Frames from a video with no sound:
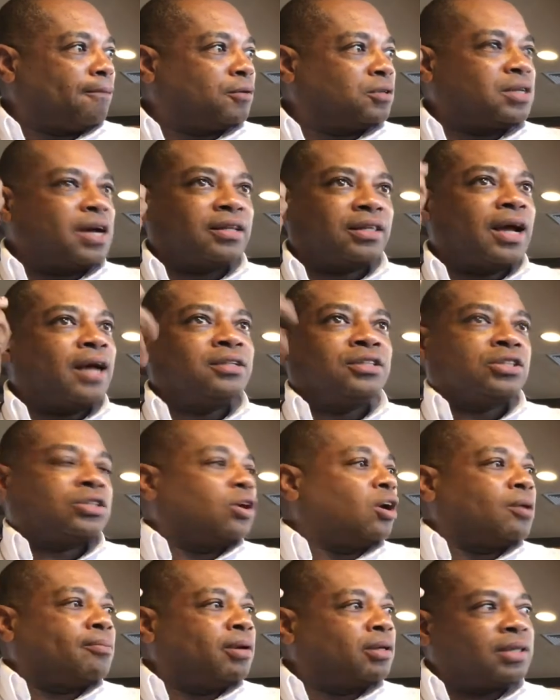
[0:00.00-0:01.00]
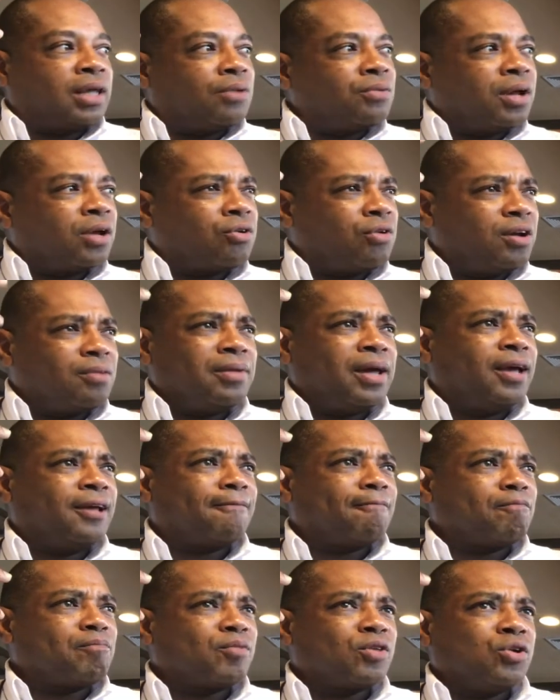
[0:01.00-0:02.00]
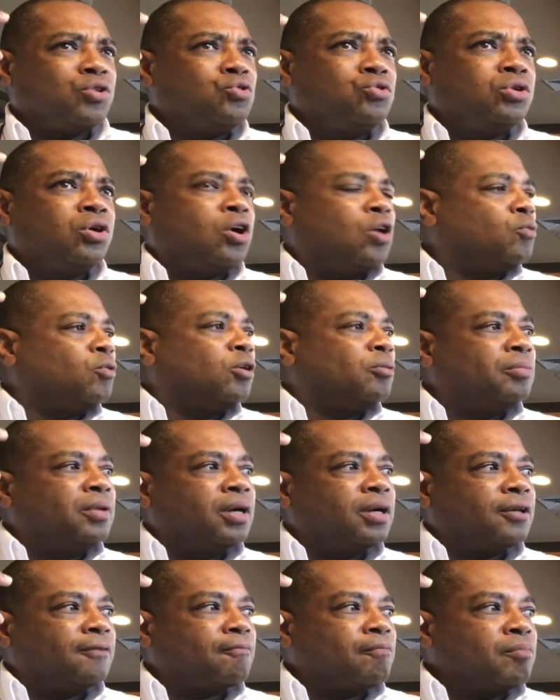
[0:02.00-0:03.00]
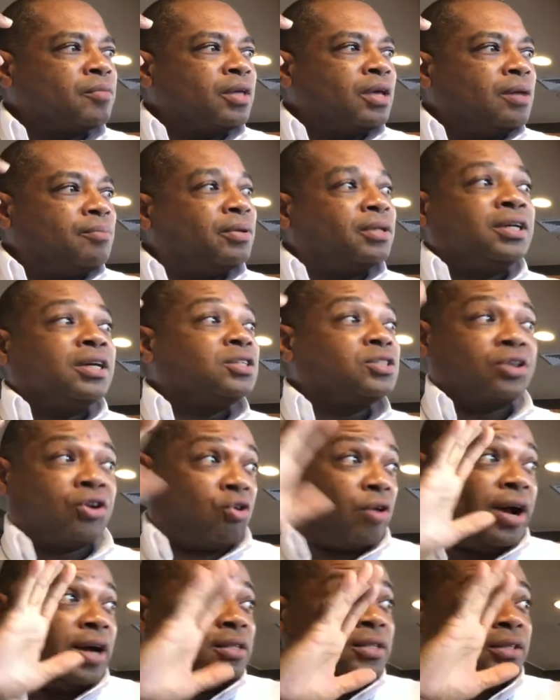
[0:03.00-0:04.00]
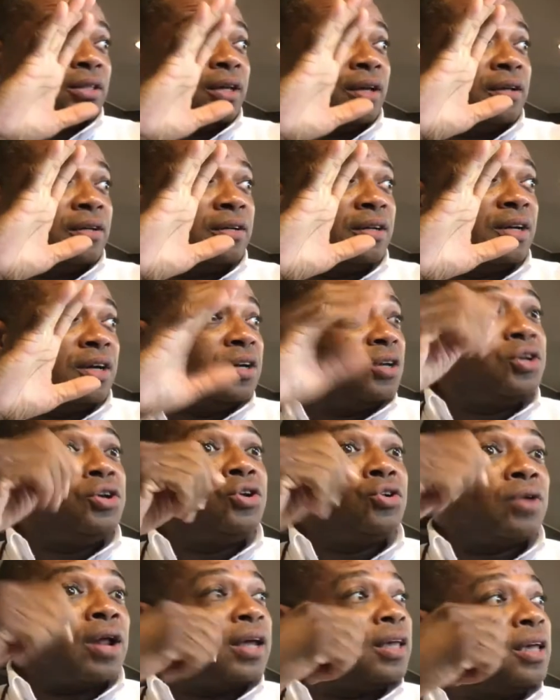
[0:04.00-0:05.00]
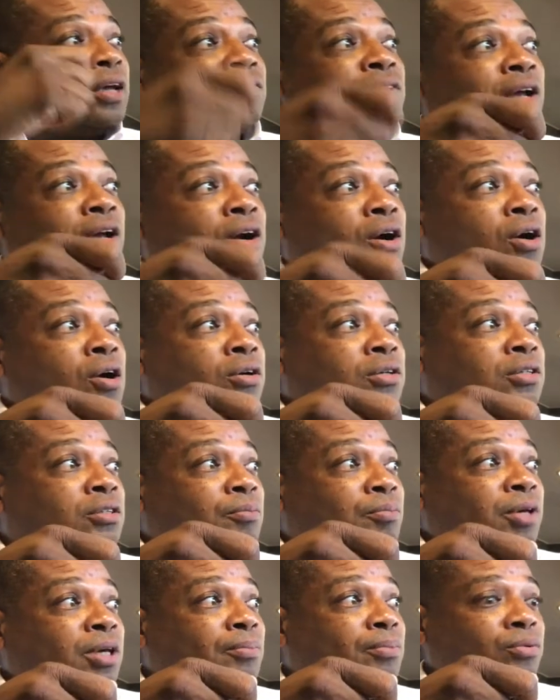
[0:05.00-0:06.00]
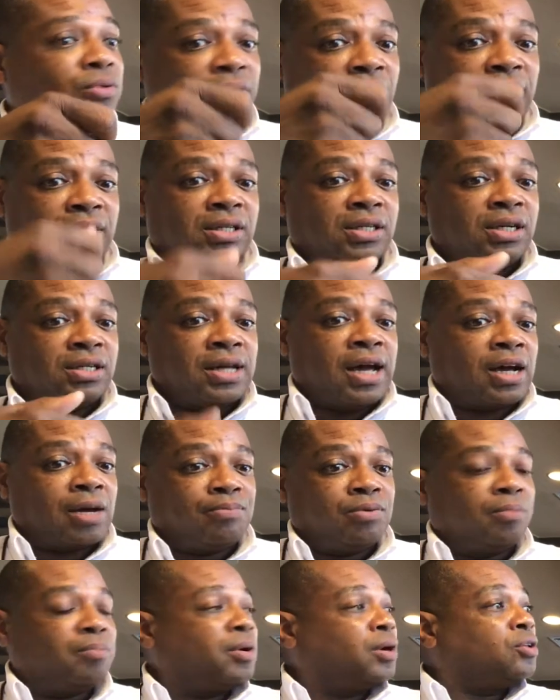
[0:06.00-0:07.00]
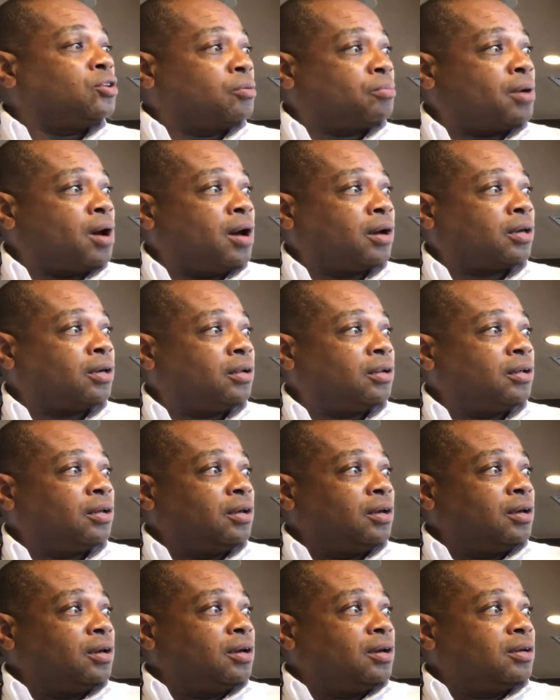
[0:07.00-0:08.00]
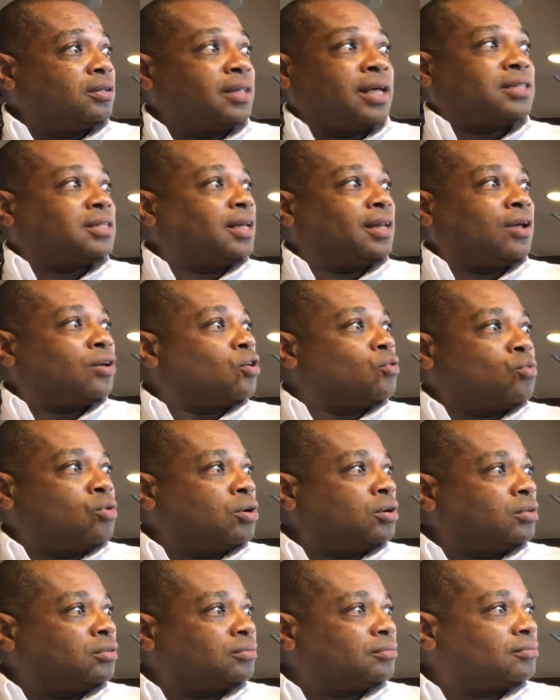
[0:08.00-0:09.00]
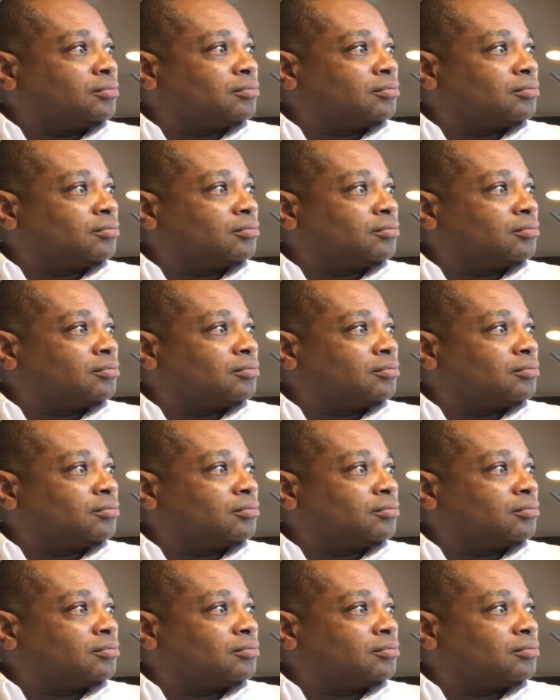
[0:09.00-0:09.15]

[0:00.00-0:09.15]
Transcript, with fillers: Because I, I just thought about that when I crept, like, who don't want money? But this is a crazy thing. You know, I give that card to people and it says I can put money in your pocket. They say they don't want it.